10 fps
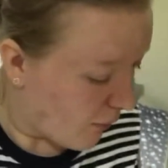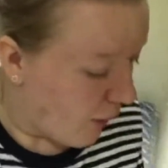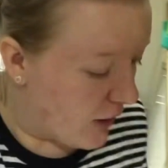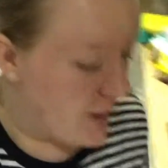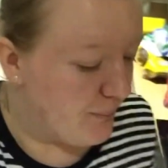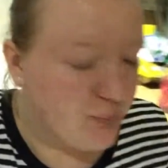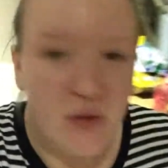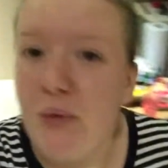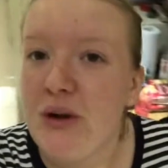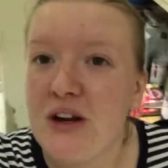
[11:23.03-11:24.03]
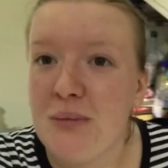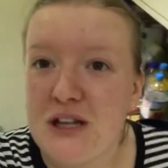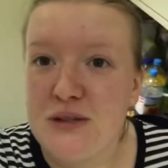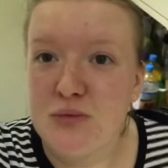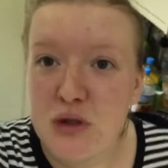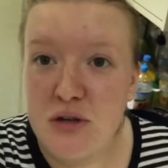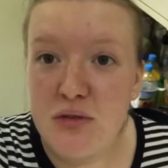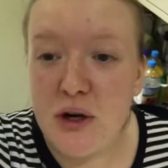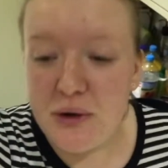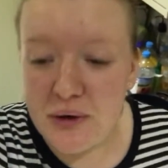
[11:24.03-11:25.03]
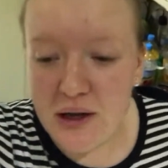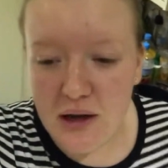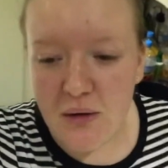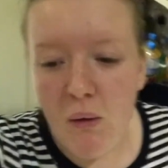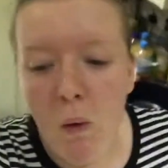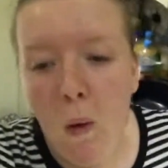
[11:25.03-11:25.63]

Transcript: We're going to make some Rocky Road now,